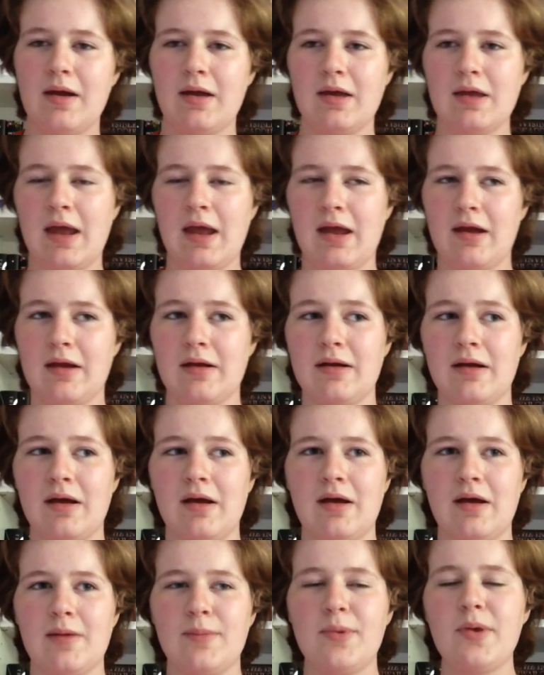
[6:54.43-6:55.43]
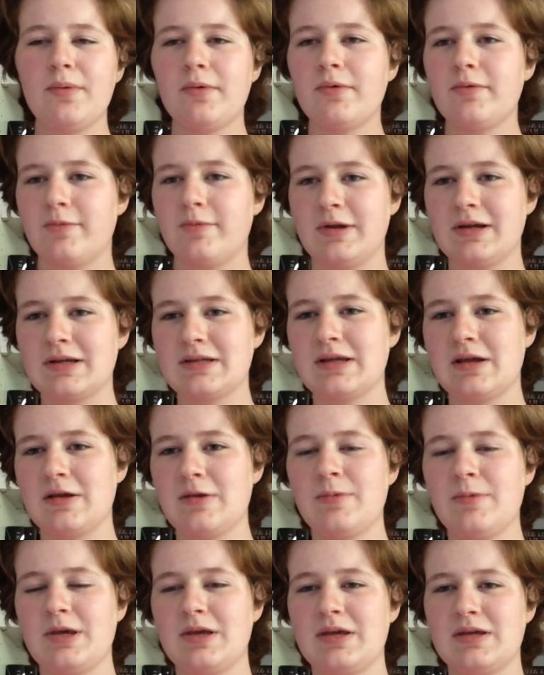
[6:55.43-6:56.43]
And people have been
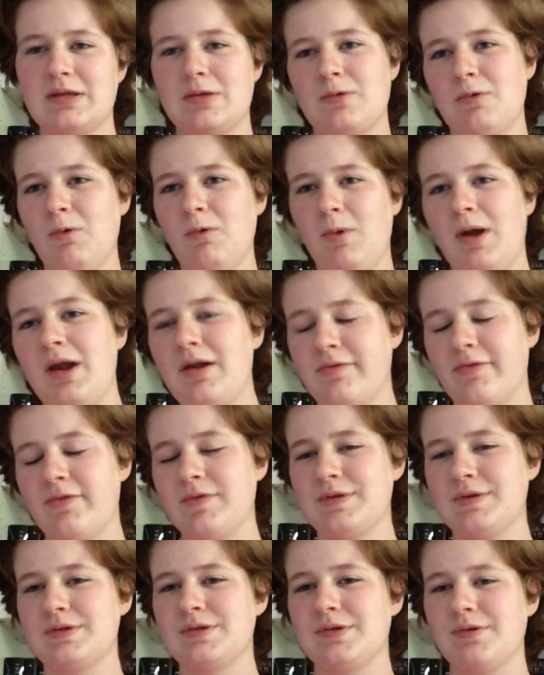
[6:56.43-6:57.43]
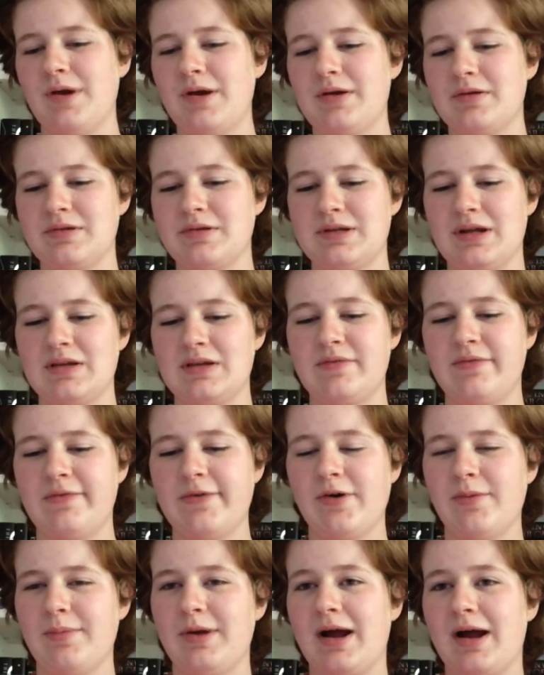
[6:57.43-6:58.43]
excited because they were waiting for this director's next
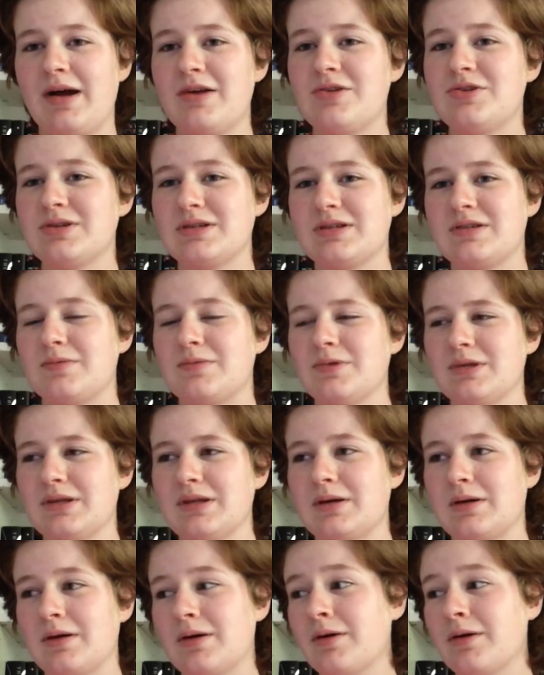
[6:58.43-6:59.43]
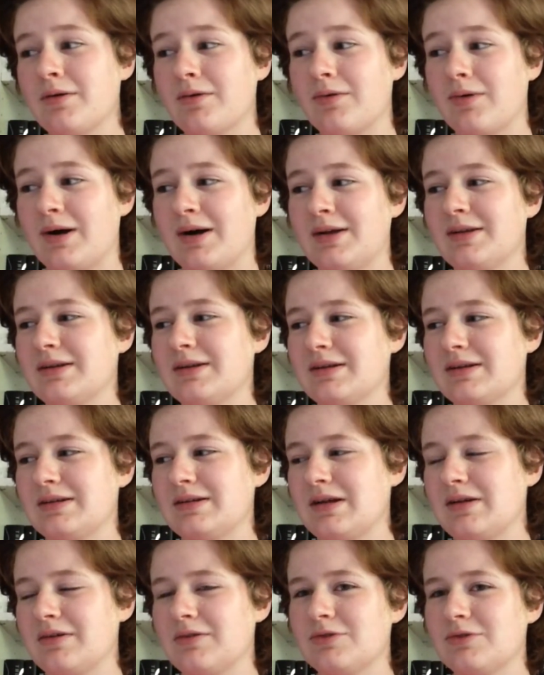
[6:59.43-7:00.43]
film, and I just was like, oh, Anya
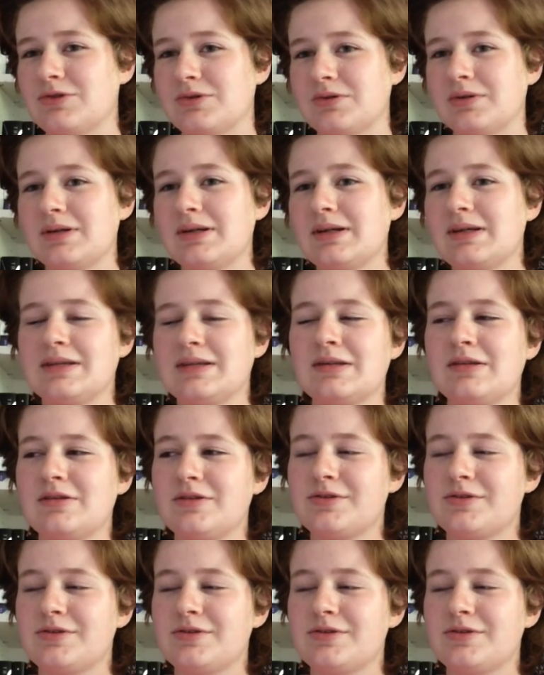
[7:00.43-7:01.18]
Taylor-Joy is in the